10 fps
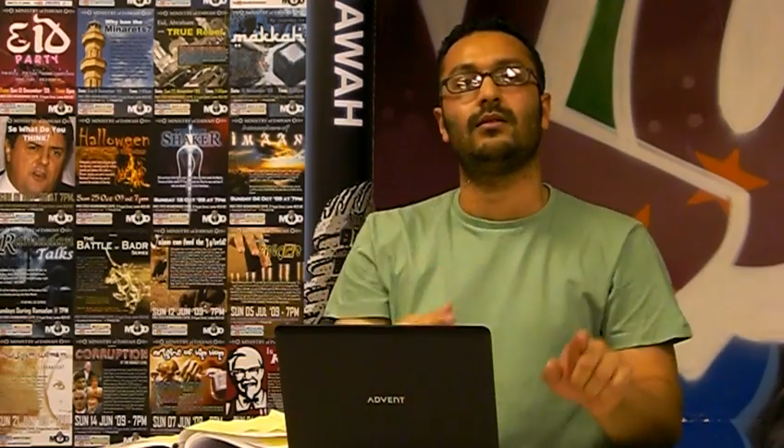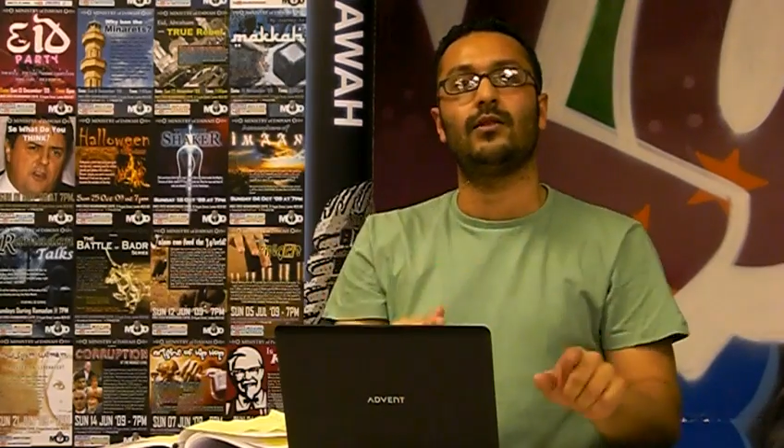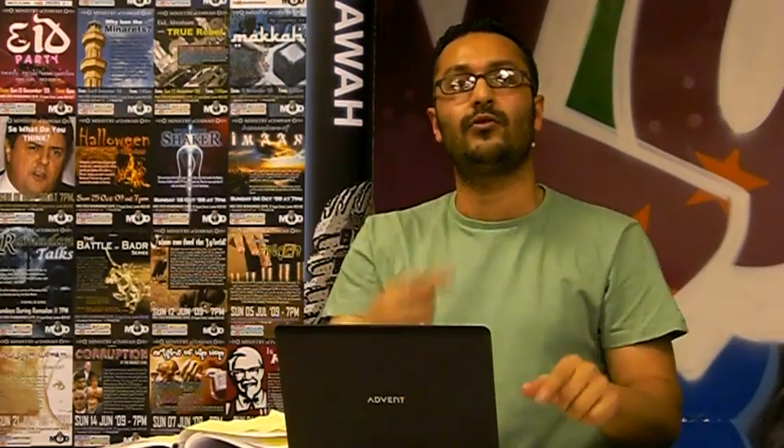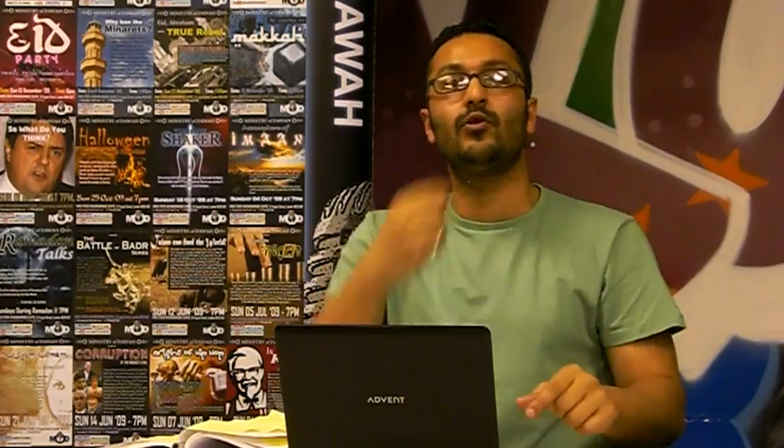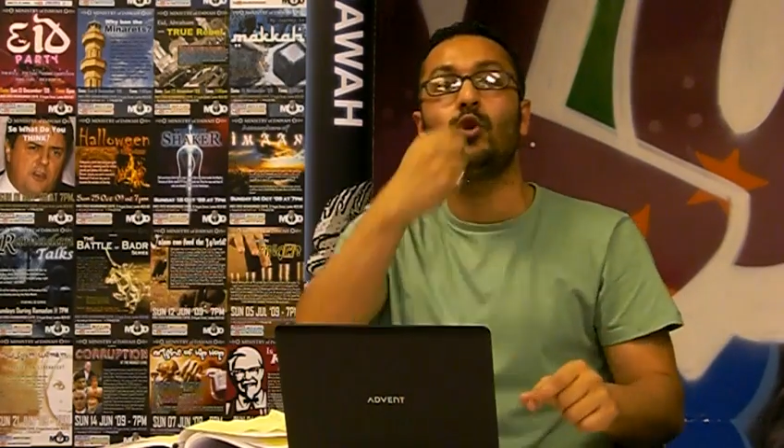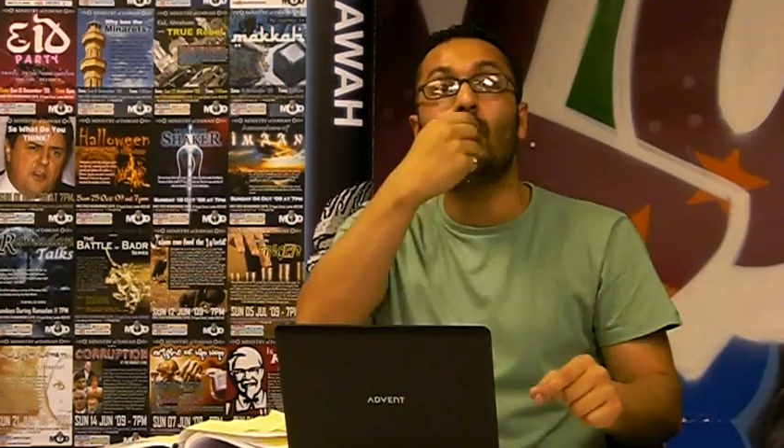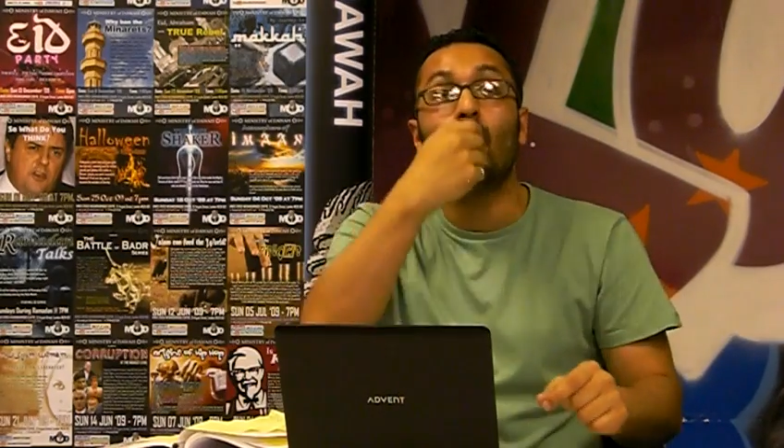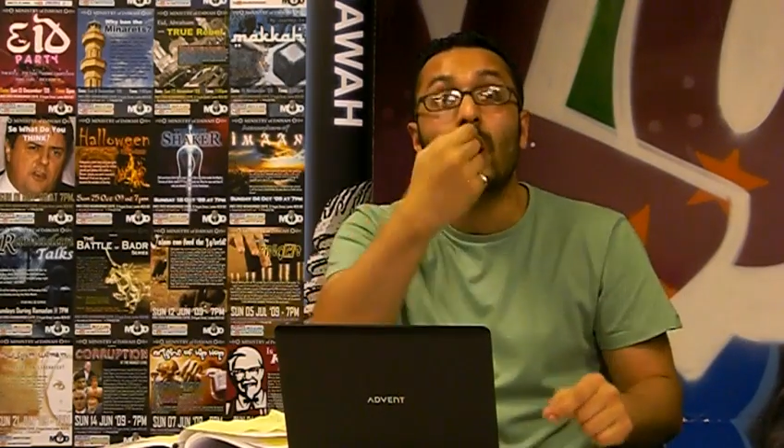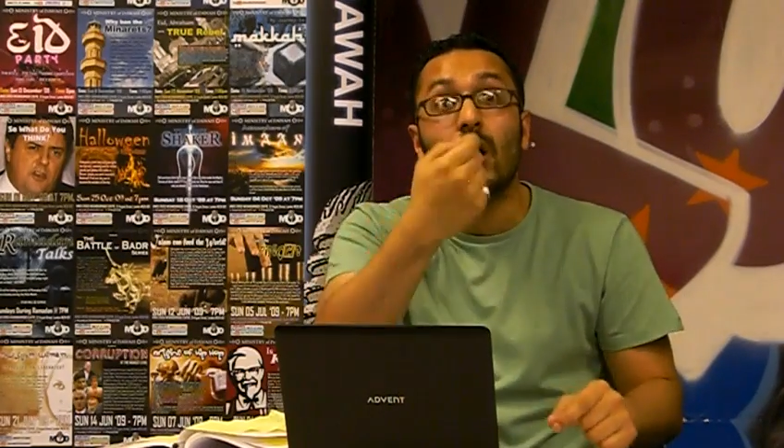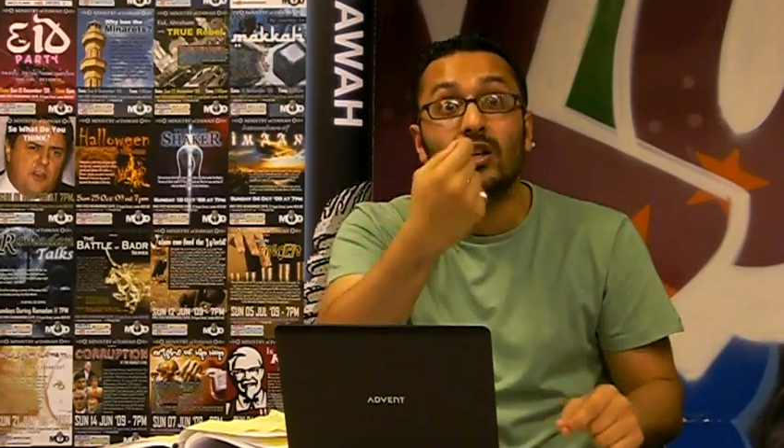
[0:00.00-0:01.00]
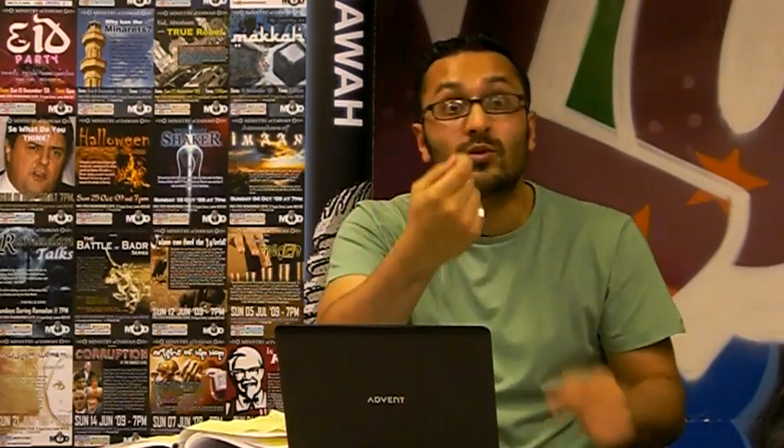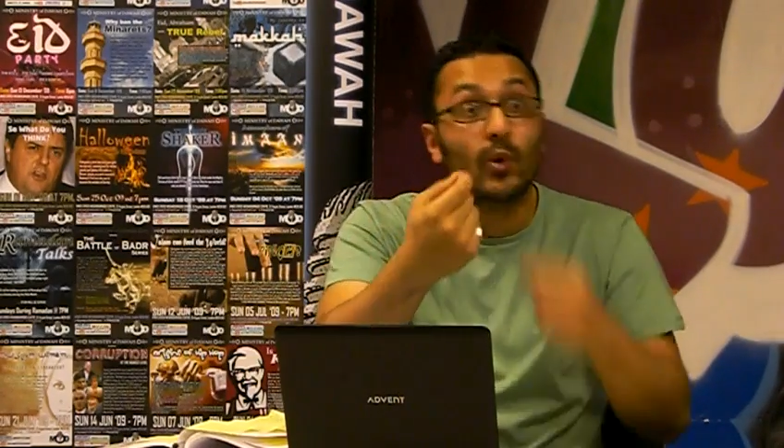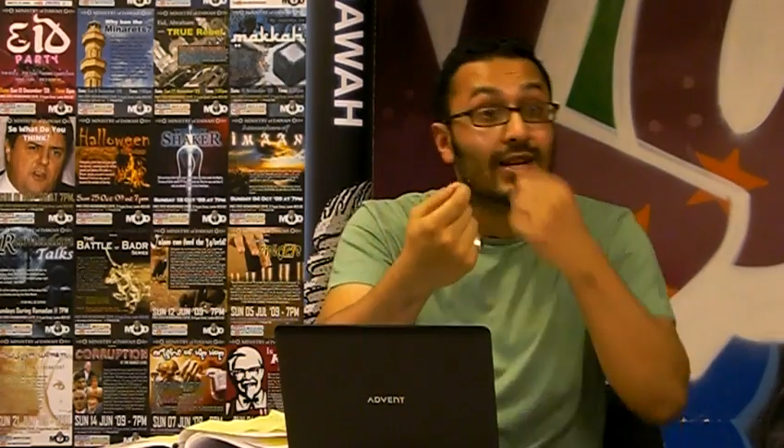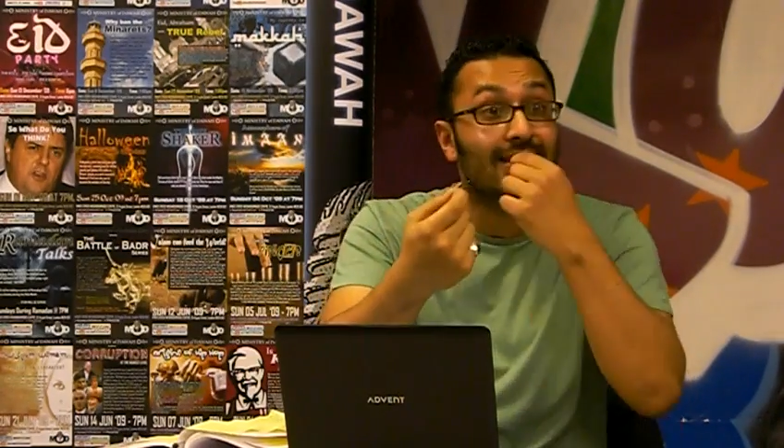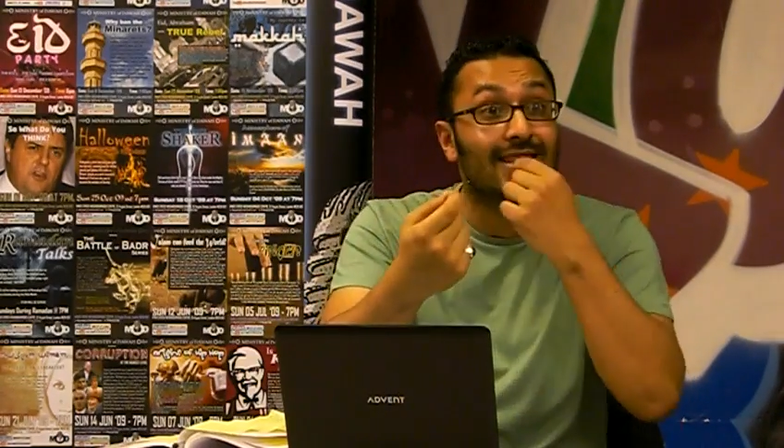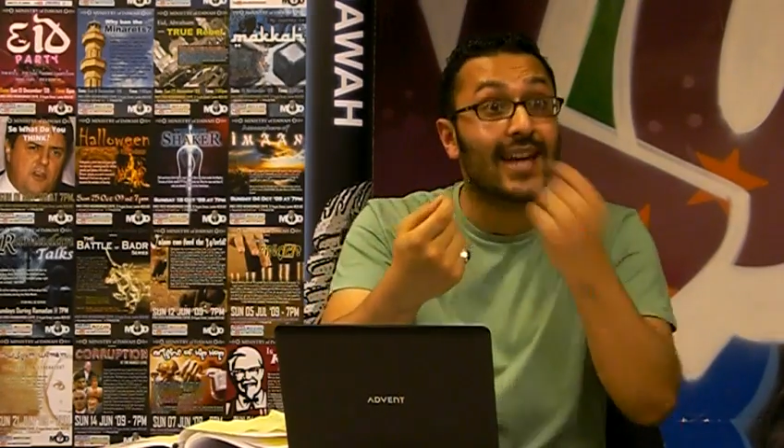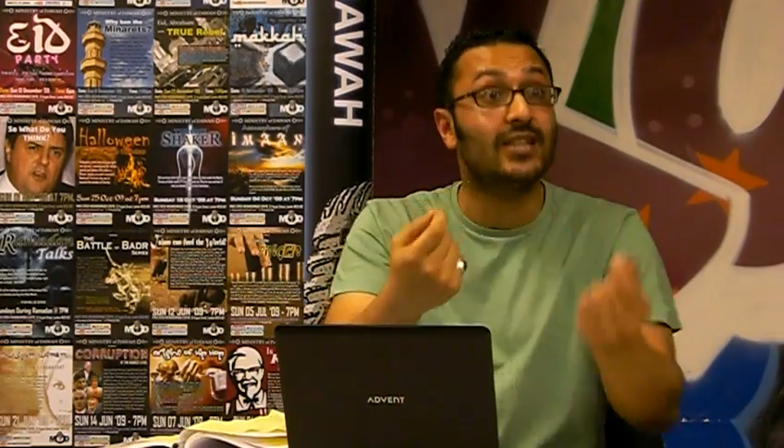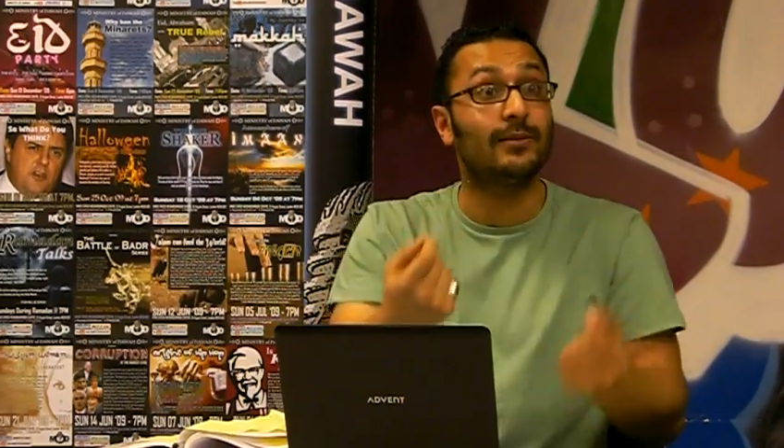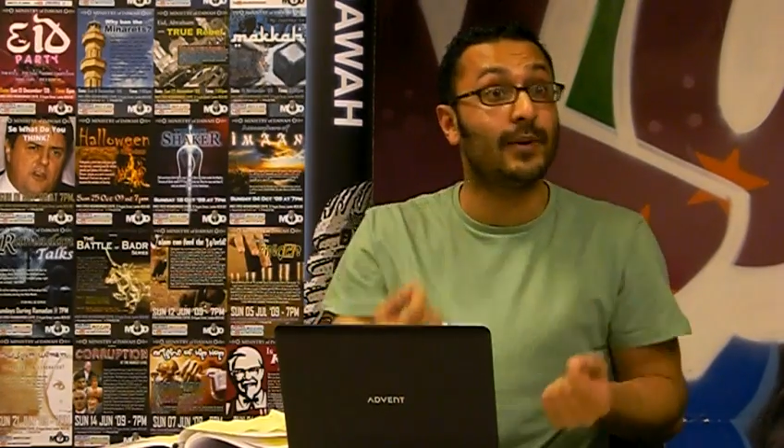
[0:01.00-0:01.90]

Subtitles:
Through your words, what you say to